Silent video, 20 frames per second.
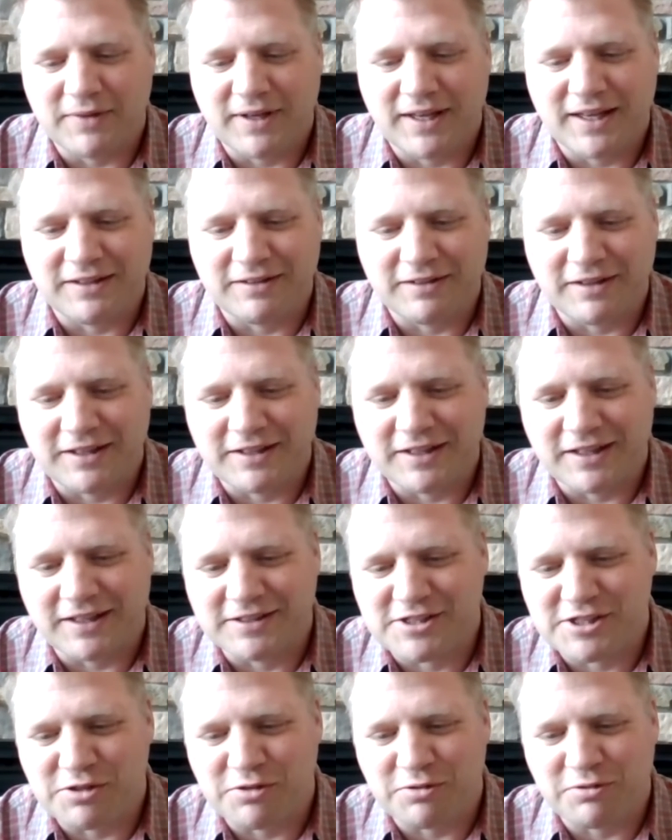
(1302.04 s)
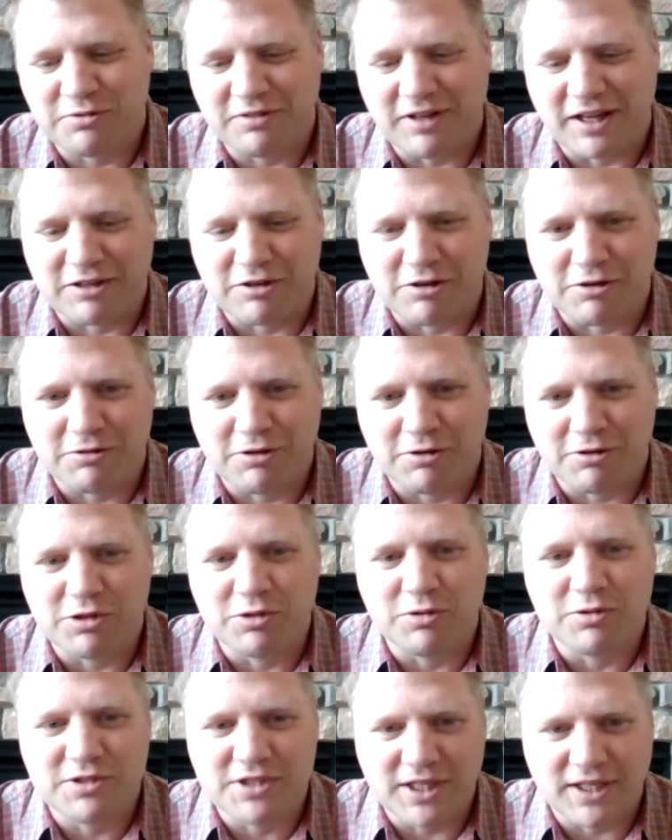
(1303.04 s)
And soon, like you're
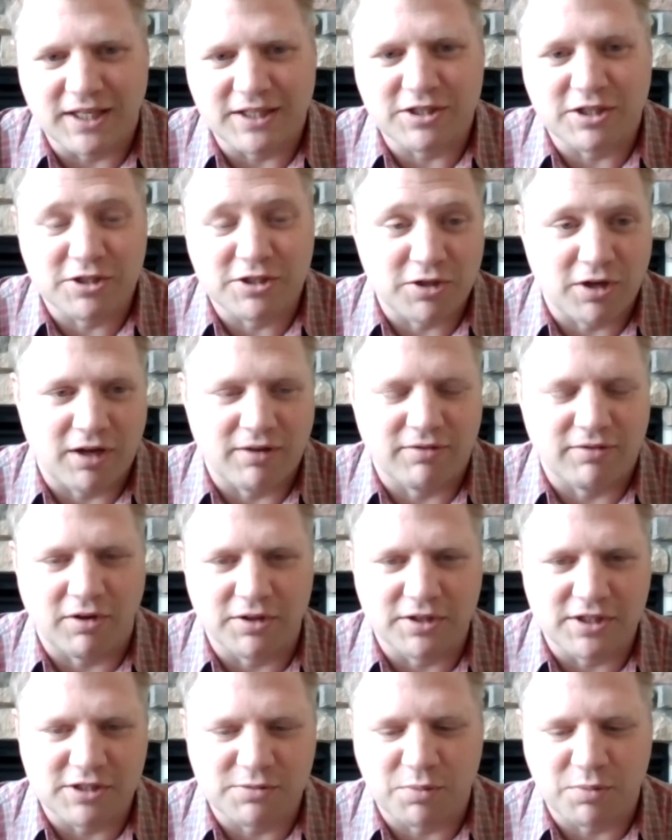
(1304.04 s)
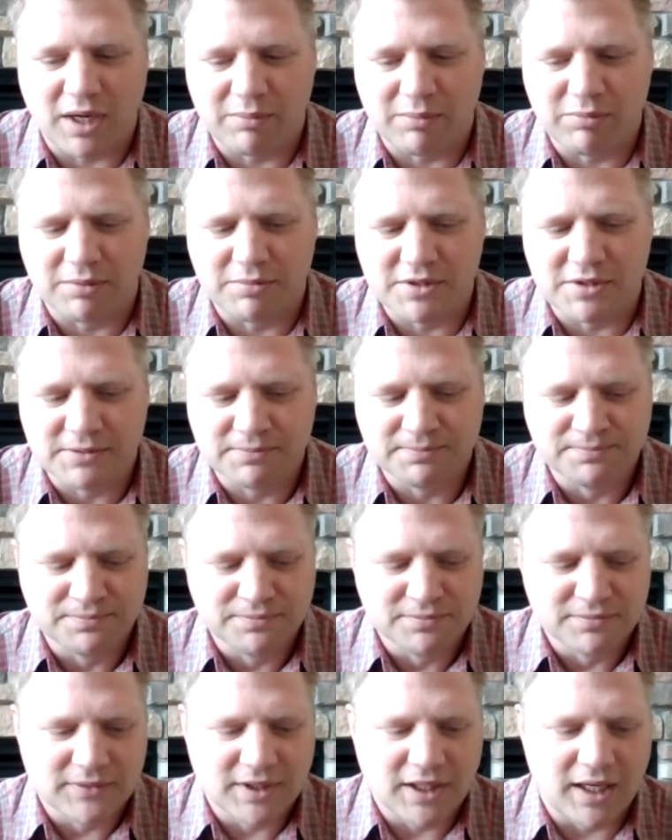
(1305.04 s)
using it to solve all these problems,
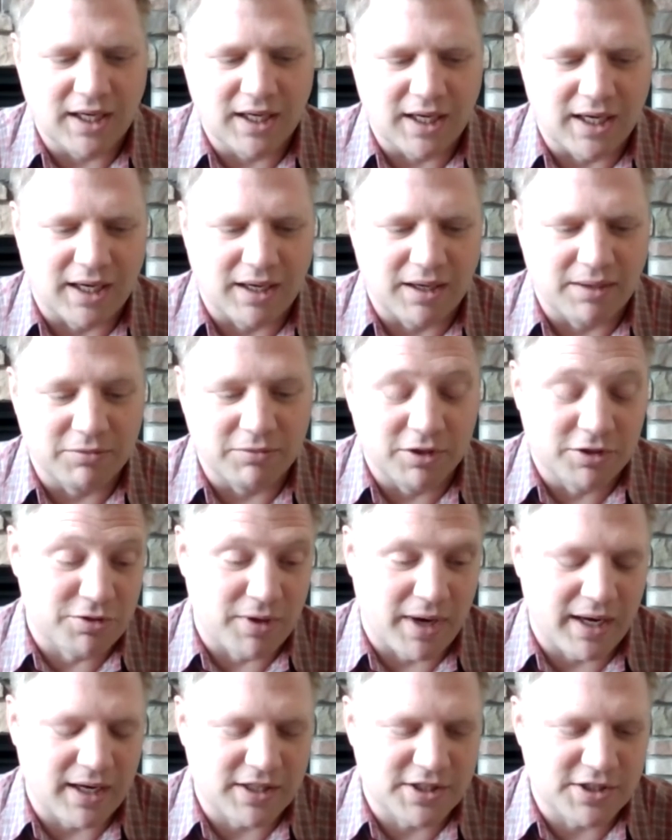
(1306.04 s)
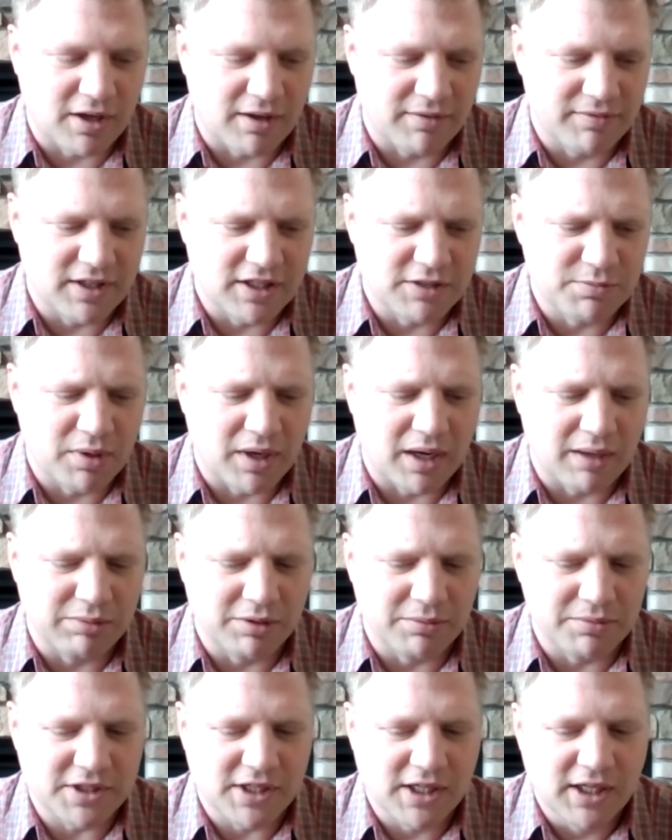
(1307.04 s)
or try to solve these
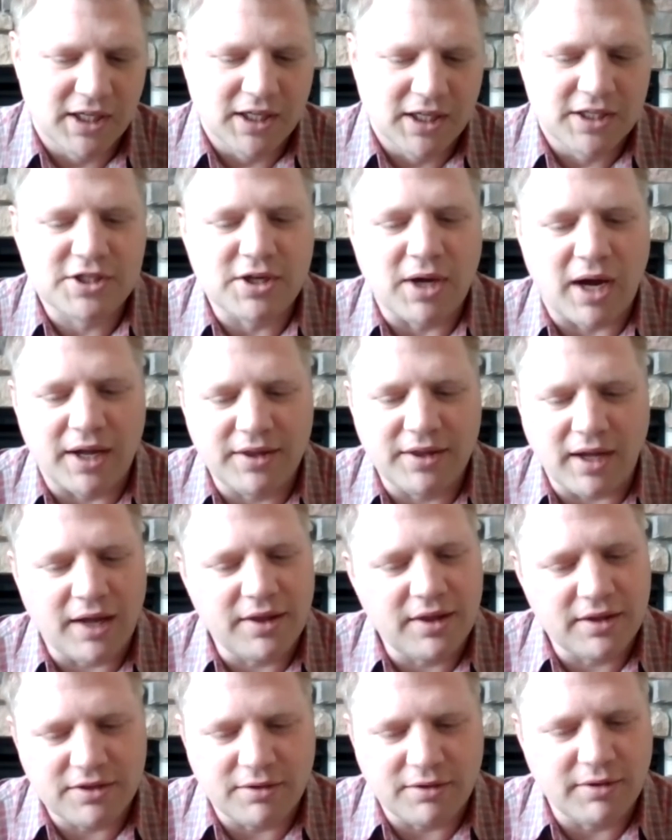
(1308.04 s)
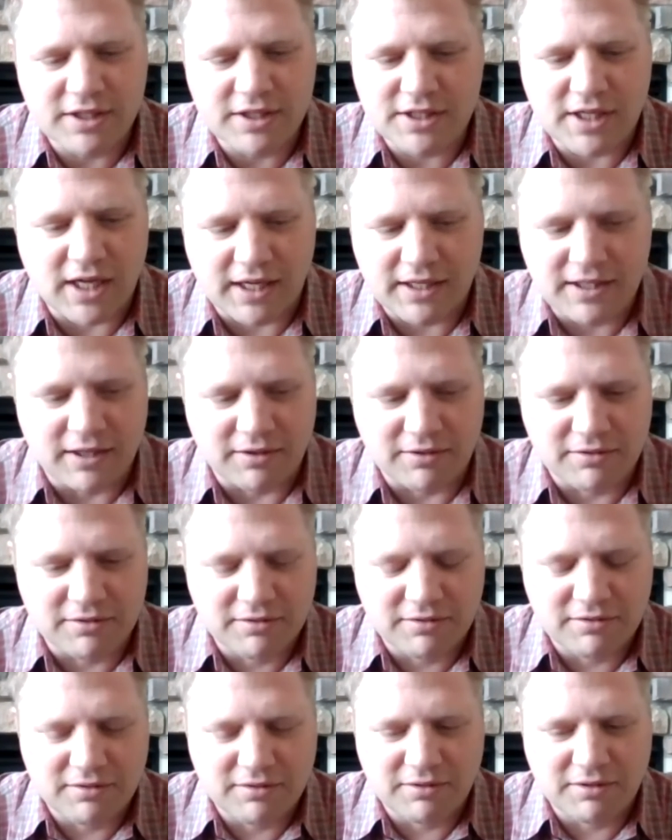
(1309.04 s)
problems. So I think there is a
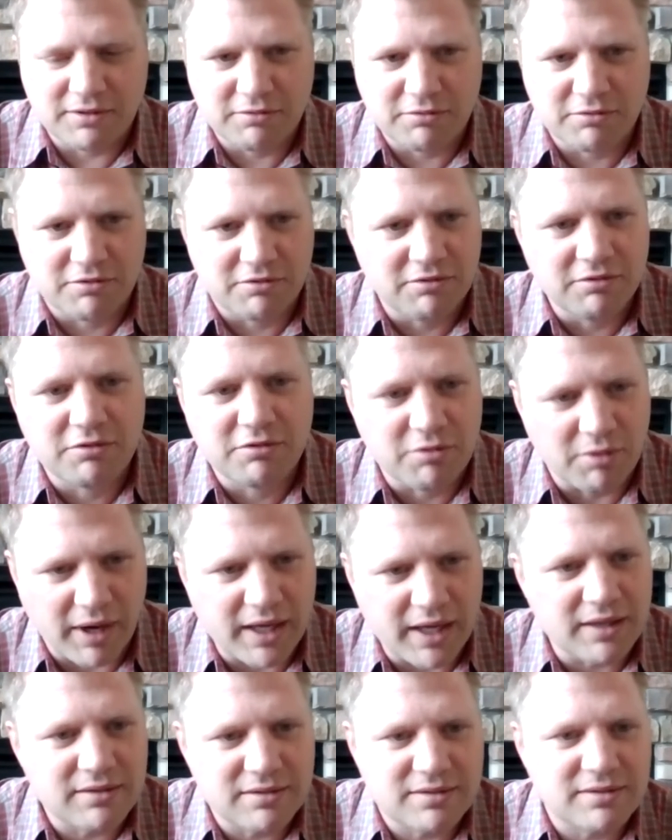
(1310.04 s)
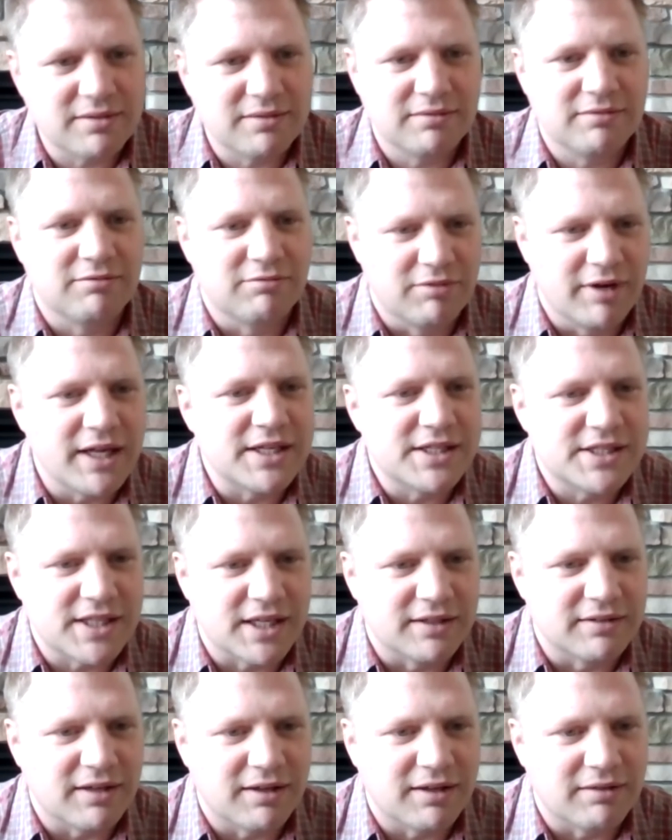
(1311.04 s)
great risk
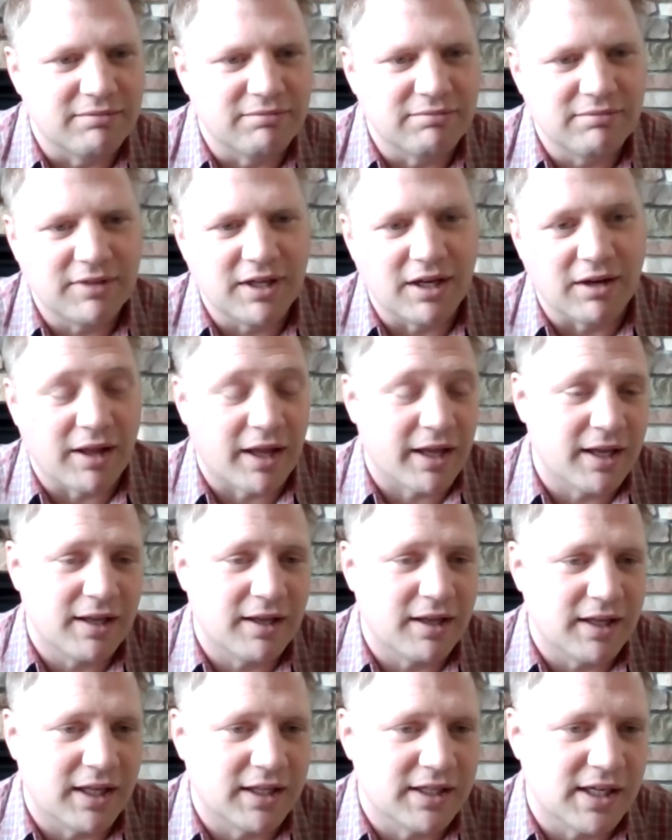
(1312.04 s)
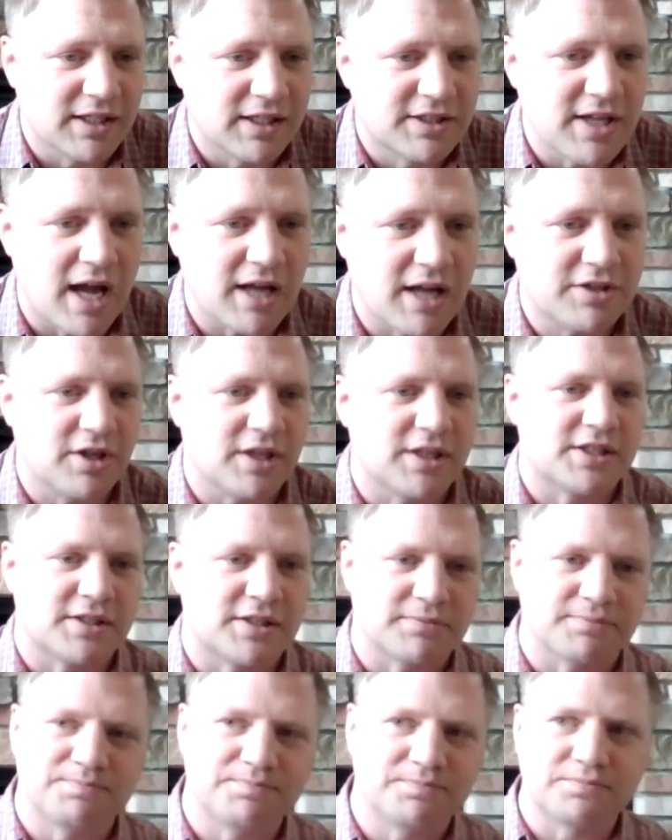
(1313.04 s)
in like it's not just